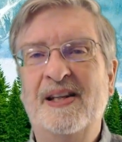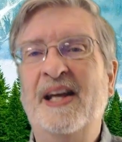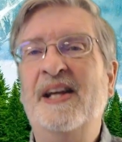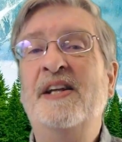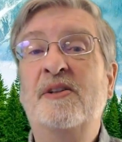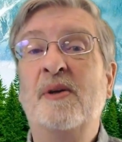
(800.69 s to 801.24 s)

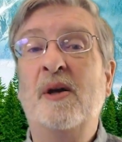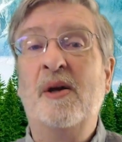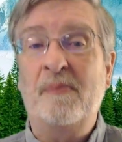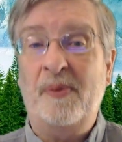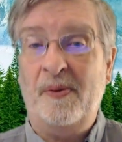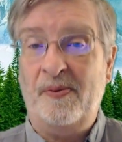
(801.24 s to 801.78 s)
in his
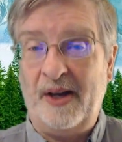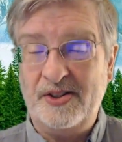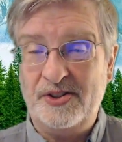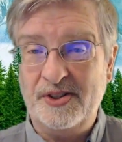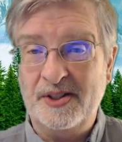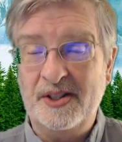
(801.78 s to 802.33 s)

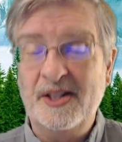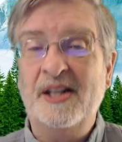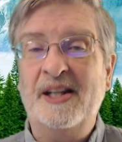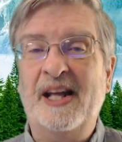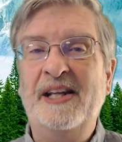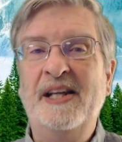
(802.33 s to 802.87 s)
perfection
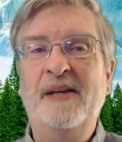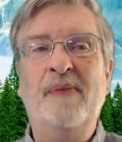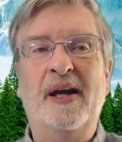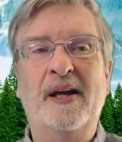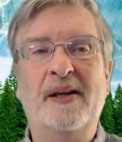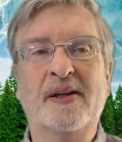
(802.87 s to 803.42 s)
that he
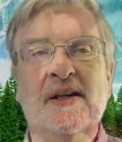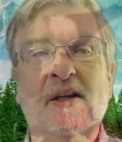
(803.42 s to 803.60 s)
made.